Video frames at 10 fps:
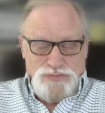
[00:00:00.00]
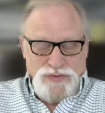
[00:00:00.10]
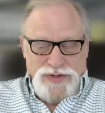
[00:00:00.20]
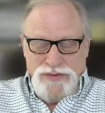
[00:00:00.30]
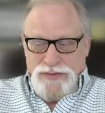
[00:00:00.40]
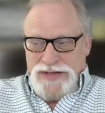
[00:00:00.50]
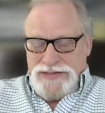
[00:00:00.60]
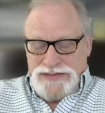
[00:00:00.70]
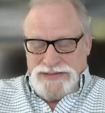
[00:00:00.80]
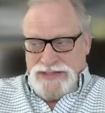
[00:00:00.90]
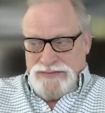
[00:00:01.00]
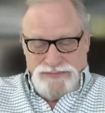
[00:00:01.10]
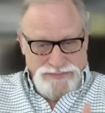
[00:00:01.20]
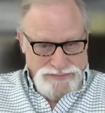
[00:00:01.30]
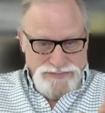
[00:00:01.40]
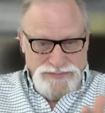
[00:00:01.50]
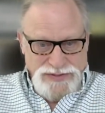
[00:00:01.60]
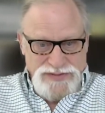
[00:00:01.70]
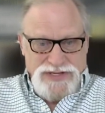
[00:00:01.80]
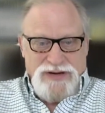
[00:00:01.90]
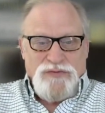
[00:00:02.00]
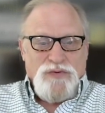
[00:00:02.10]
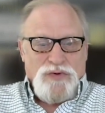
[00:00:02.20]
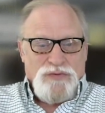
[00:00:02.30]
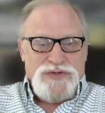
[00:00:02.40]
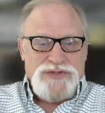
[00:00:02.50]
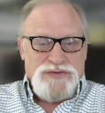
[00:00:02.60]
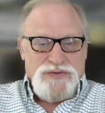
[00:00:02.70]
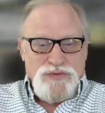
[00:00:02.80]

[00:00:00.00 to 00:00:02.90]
One of the things that Jim said before was